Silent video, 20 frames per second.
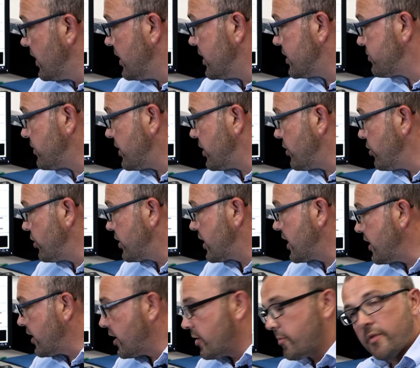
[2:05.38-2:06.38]
is we're
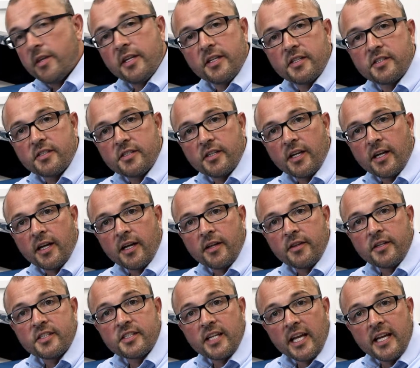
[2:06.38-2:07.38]
hooking up this
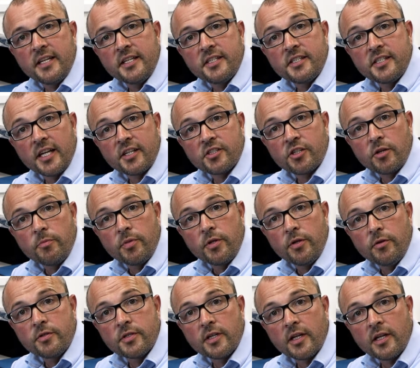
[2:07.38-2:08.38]
ADCS
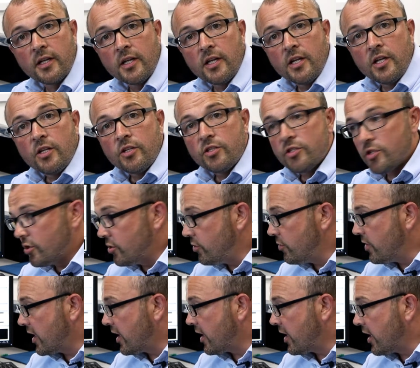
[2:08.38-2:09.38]
computer
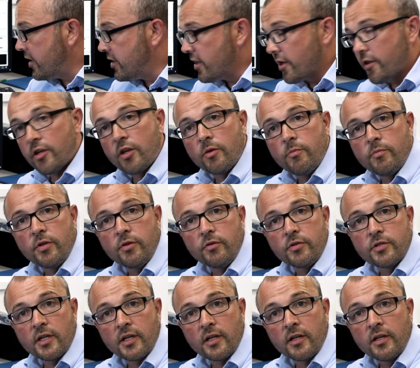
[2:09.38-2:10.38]
to another
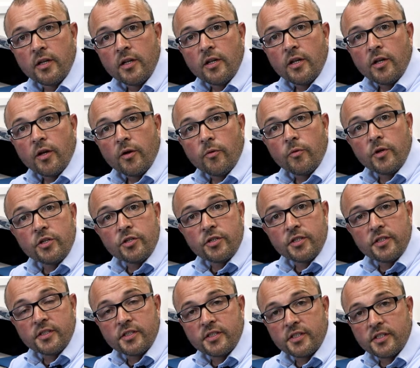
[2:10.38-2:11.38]
computer which
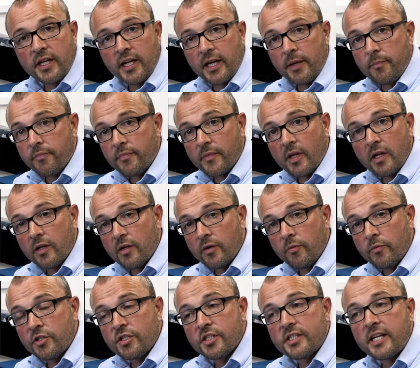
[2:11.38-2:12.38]
is
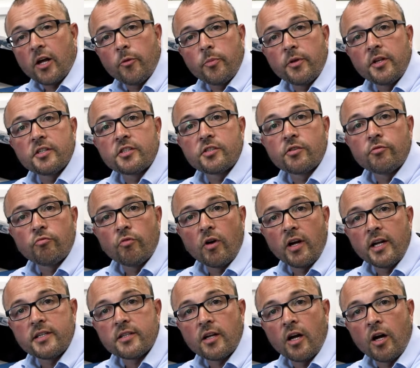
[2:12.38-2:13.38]
helping us to
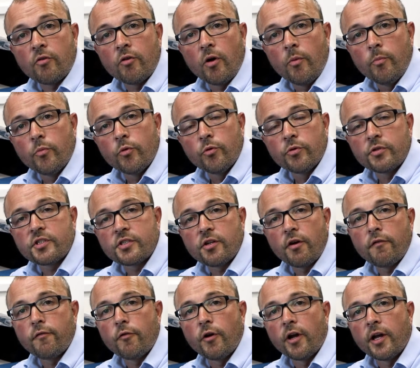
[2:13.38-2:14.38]
write our onboard
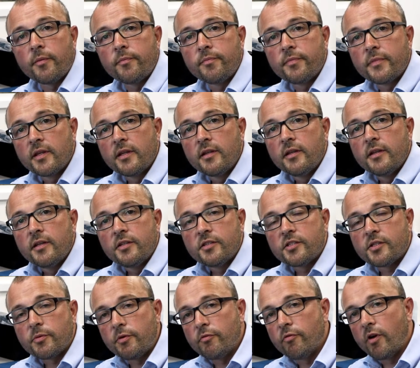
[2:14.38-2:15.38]
software.
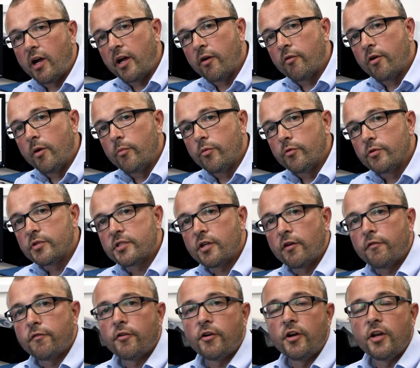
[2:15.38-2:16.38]
So we write our onboard
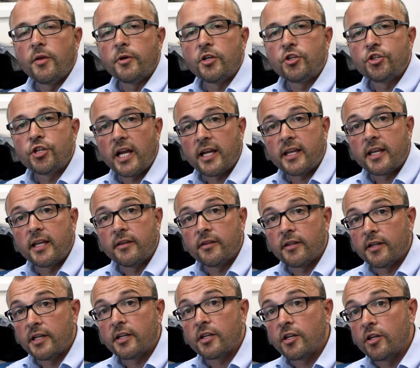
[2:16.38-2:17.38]
software and we're checking
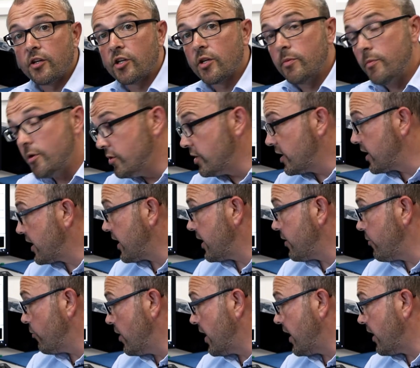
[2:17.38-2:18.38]
that it can
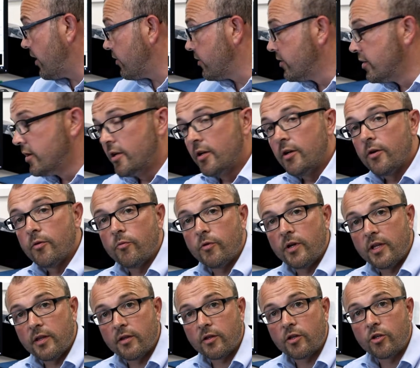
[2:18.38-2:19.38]
communicate well
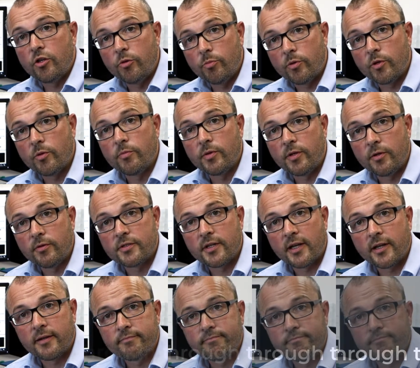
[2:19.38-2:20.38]
with the Cube
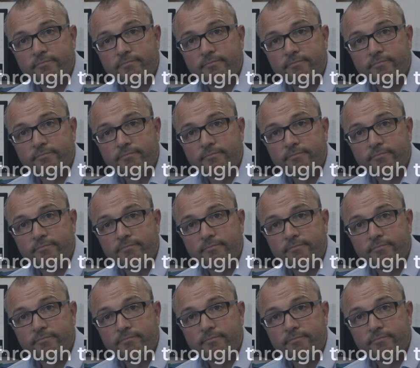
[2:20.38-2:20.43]
computer.